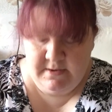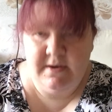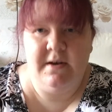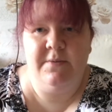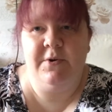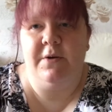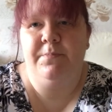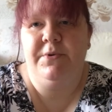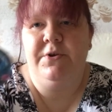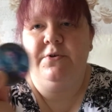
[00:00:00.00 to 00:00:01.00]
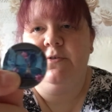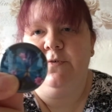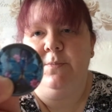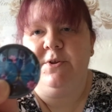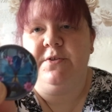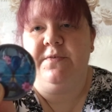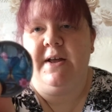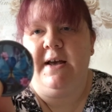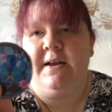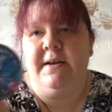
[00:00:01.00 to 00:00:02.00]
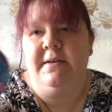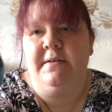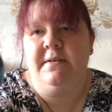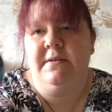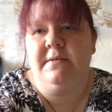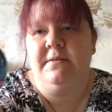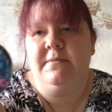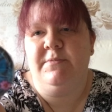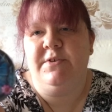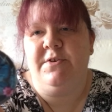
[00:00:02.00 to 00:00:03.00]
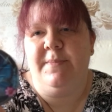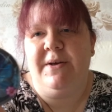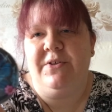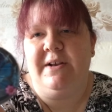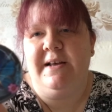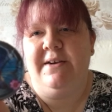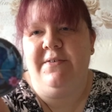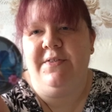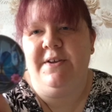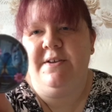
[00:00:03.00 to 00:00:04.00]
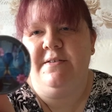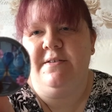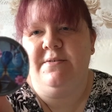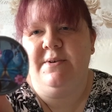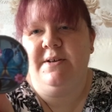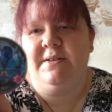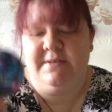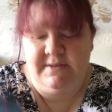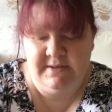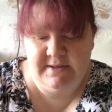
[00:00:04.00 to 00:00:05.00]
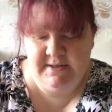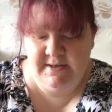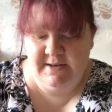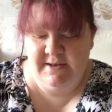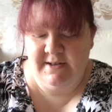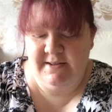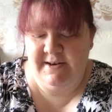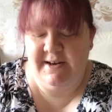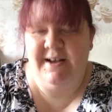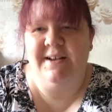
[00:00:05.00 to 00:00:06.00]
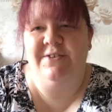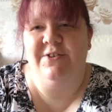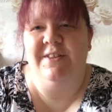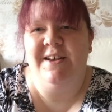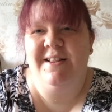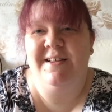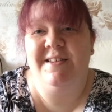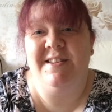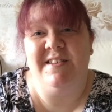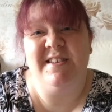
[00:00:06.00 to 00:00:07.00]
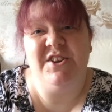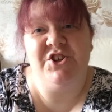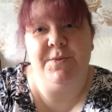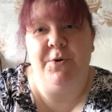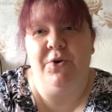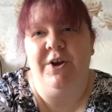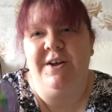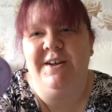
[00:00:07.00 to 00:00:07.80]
Got a beautiful butterfly. I'm sorry about the glare on these as well. And then I like this one. This is a stitchy bug.